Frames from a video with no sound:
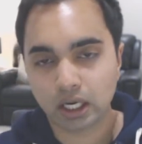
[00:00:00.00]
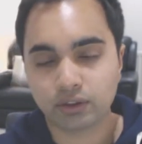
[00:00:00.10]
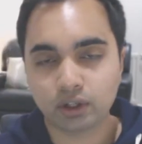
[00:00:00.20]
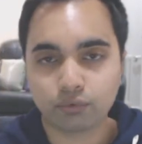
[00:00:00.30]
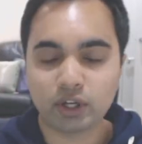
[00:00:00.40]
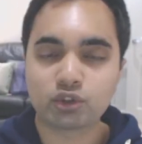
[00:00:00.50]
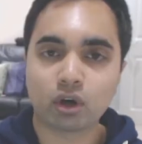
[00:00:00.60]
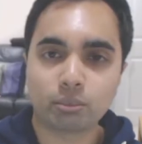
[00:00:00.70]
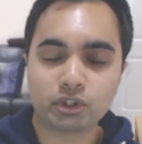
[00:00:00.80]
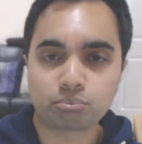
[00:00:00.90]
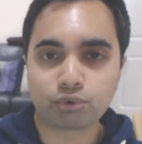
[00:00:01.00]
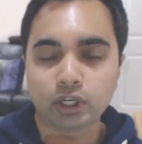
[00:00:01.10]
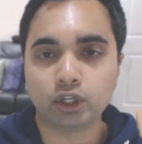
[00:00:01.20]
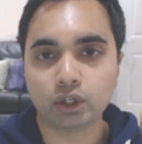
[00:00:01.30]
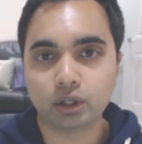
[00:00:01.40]
I think a face scrub is
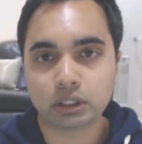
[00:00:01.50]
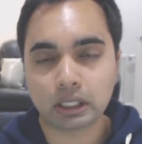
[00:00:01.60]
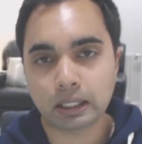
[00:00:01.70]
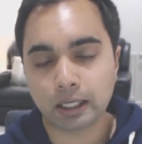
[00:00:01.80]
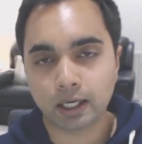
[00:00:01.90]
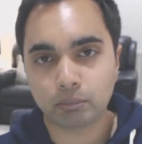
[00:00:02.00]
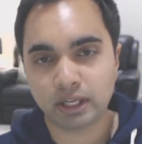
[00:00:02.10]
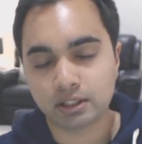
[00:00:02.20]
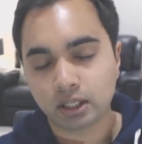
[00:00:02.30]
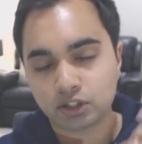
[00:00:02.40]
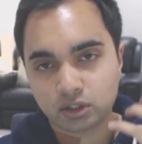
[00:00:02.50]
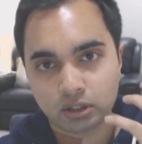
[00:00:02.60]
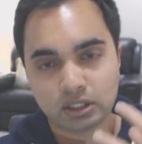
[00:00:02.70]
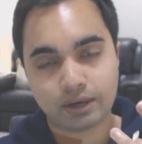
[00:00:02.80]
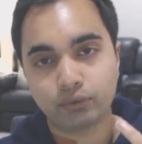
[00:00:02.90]
pretty good. Um, it does
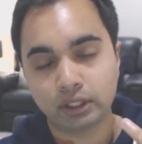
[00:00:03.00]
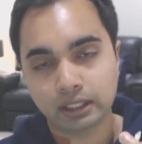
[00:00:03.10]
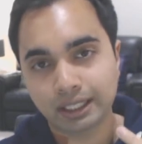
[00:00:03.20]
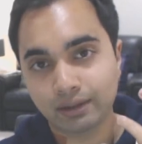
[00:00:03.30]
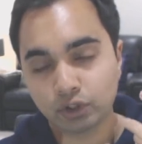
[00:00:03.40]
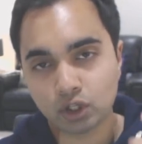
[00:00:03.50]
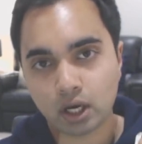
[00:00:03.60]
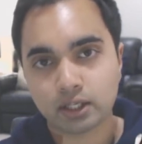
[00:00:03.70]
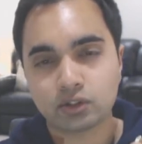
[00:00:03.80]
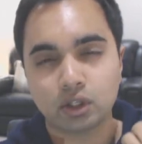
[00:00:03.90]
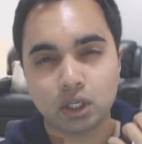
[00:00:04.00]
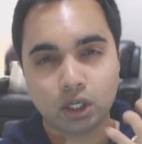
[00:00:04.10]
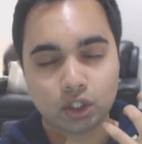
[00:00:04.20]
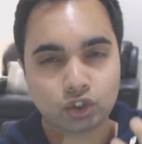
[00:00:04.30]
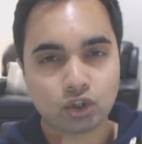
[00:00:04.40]
definitely leave a nice
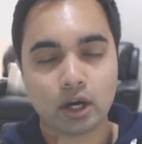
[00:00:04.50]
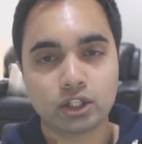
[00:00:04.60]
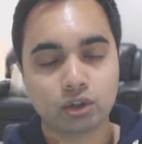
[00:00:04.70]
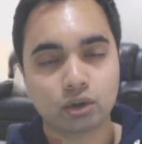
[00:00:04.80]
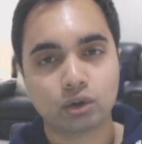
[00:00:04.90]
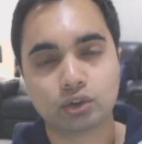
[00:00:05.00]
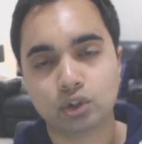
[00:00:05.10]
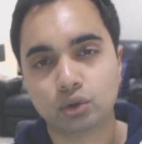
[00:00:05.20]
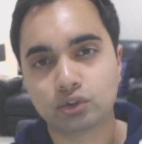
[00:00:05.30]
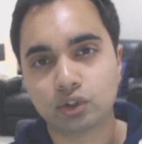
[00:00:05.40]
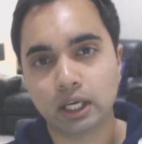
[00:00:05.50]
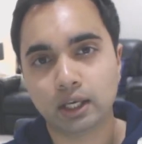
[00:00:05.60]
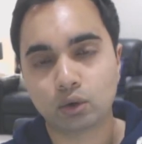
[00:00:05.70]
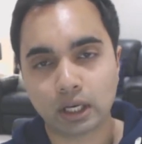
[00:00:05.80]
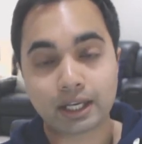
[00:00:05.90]
shine to your to your
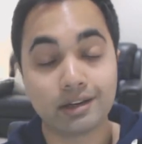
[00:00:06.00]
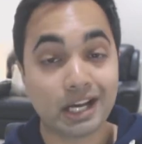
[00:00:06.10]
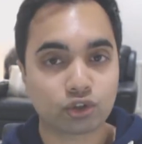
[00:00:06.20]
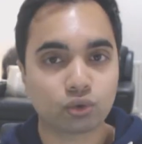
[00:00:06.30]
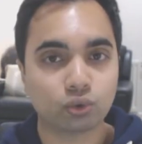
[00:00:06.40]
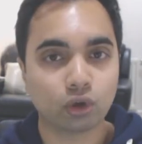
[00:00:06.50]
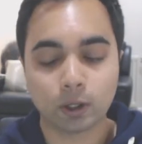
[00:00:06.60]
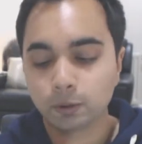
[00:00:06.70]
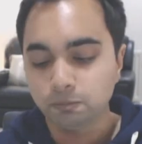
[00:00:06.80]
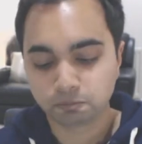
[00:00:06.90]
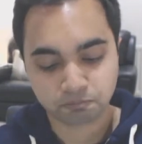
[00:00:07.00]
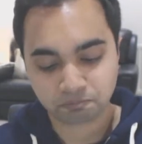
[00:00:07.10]
skin or like a natural glow.